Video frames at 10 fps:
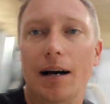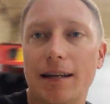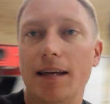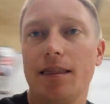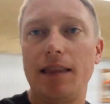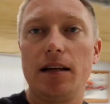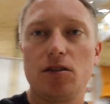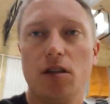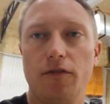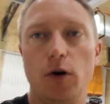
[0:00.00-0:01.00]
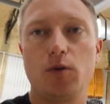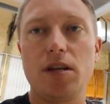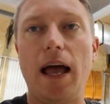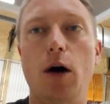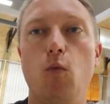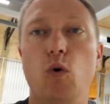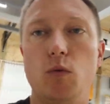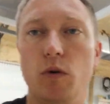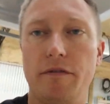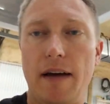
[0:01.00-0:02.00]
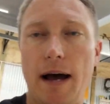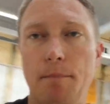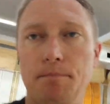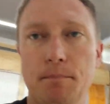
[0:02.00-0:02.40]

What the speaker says: Again, thanks to the folks at Woodward Fab.